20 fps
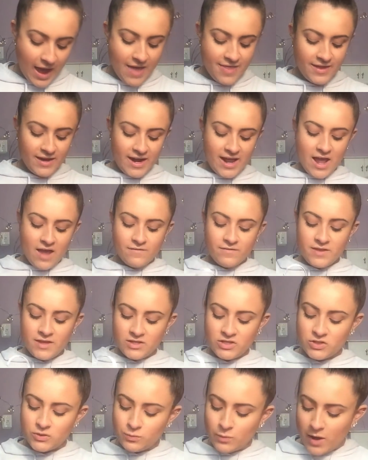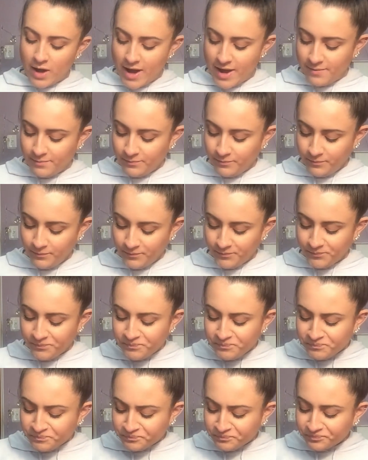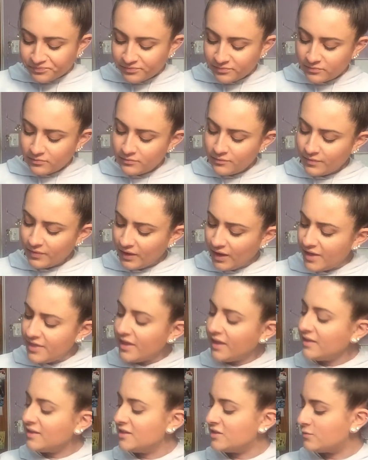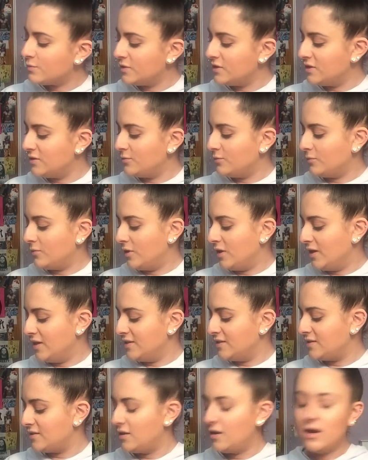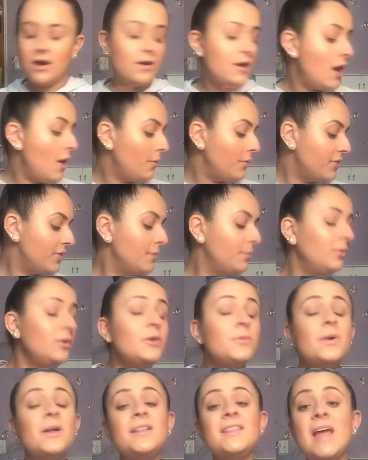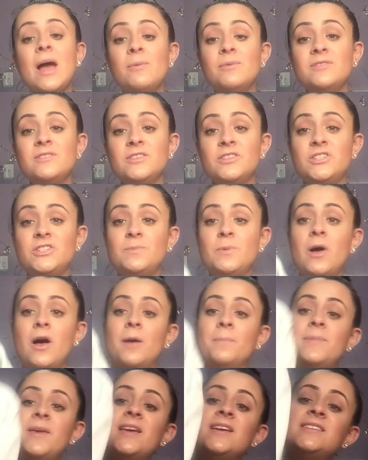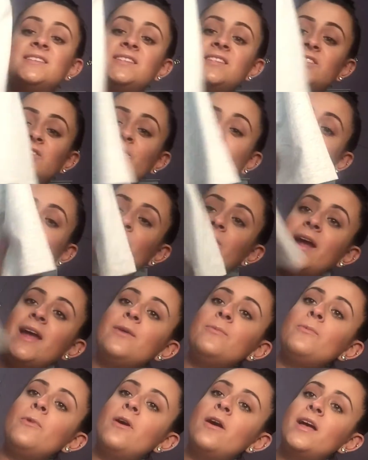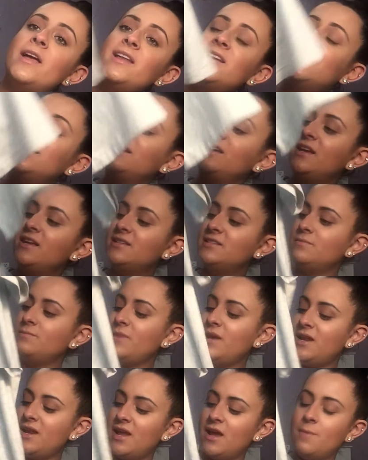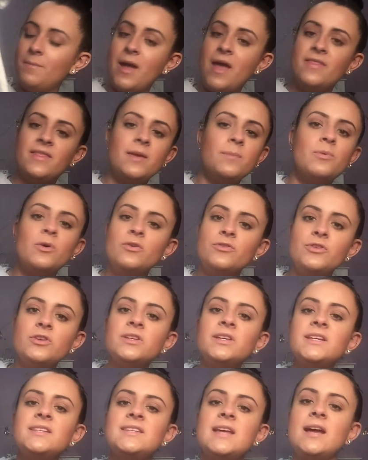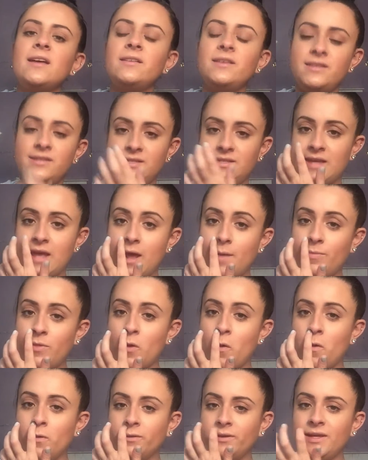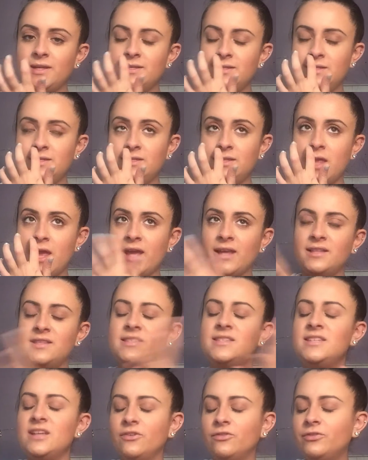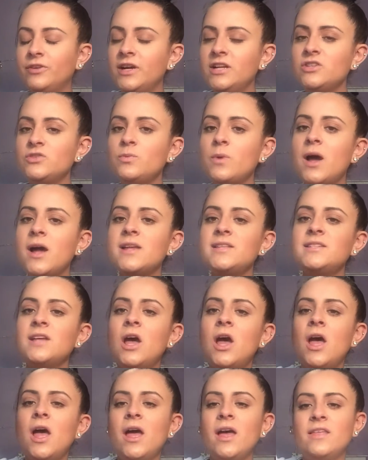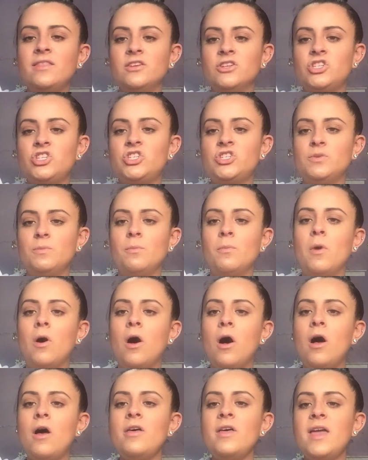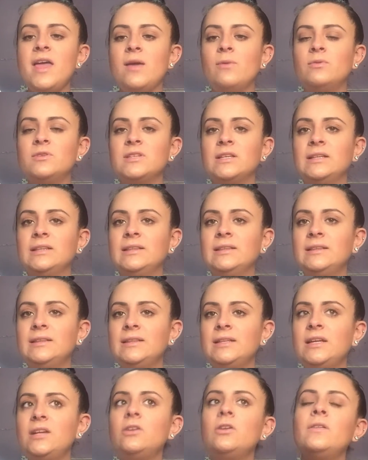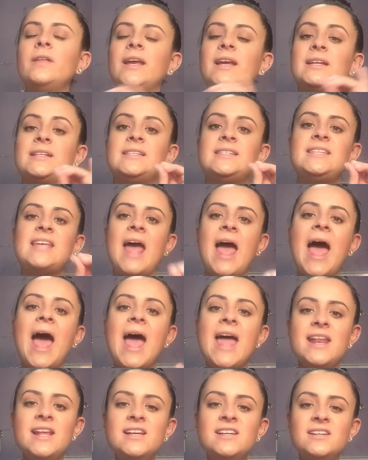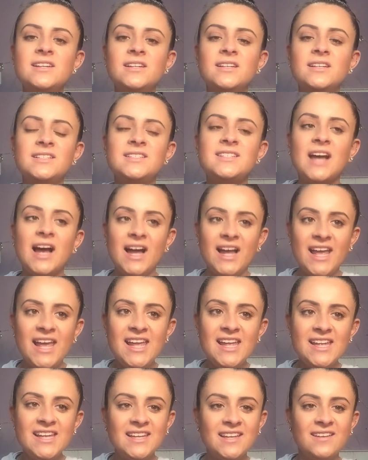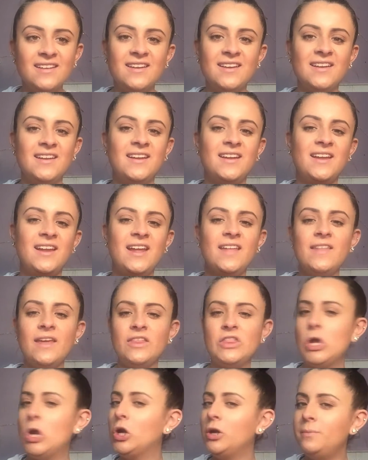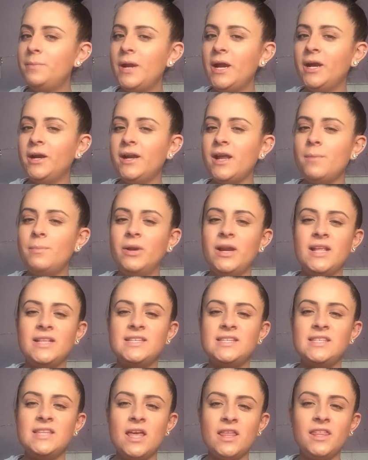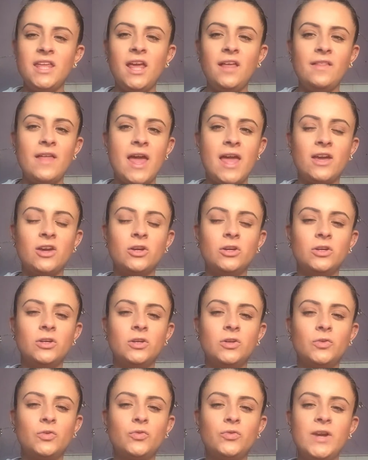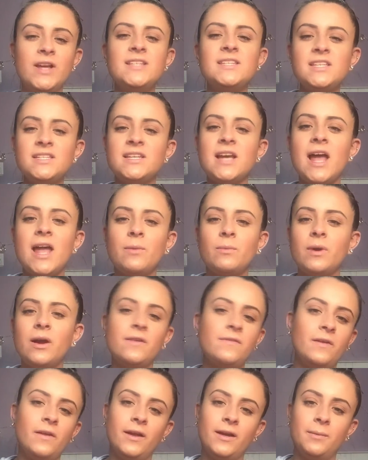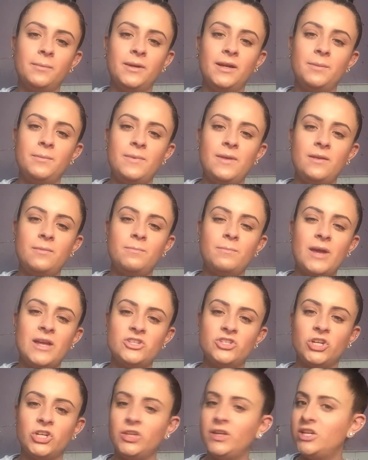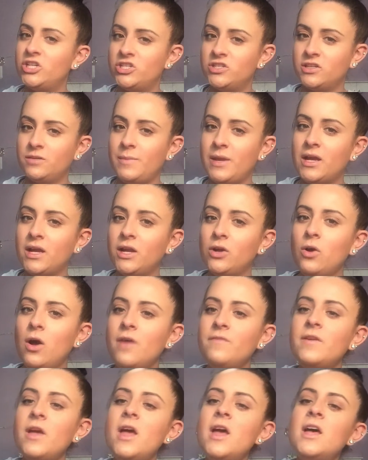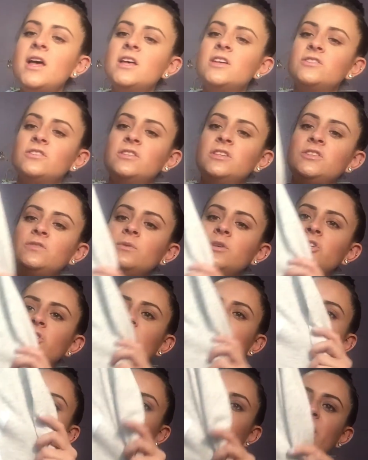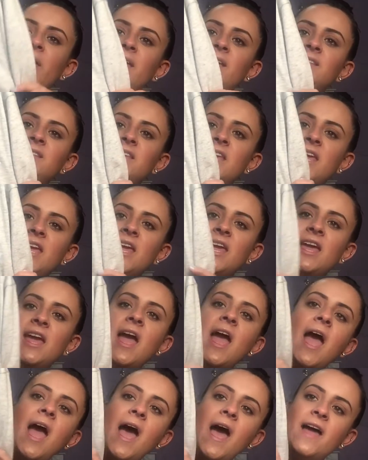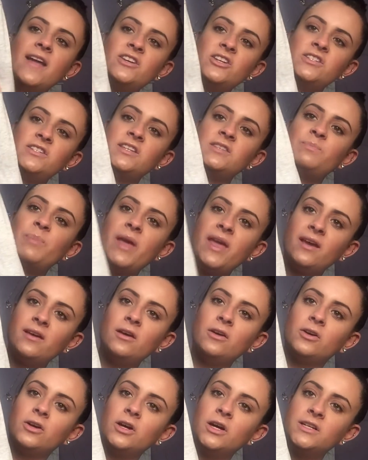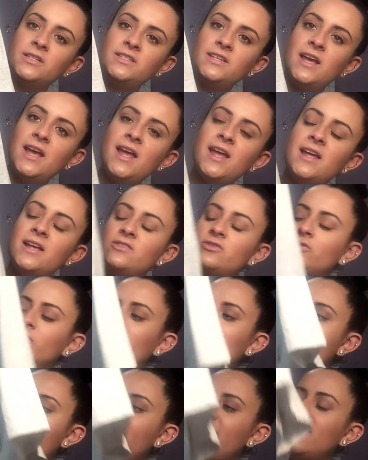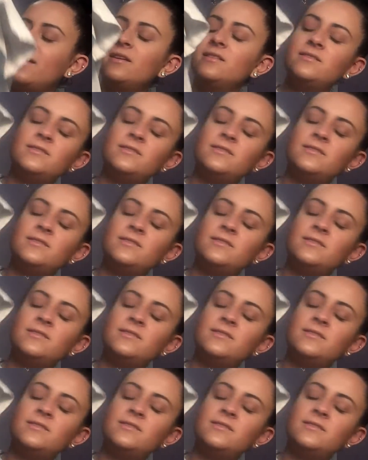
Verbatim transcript: And then I have this one. I think this one was, oh no, the blue one, that one's a small, because this gray one is a medium, and they both look exactly the same. The only like difference was the small, it was a little, like a tad tight in like the armpit area, but it's nothing like crazy tight where I feel like I'm gonna be, my circulation is gonna be cutting off. So this one is just a pink tee. It just says pink across it. It's gray.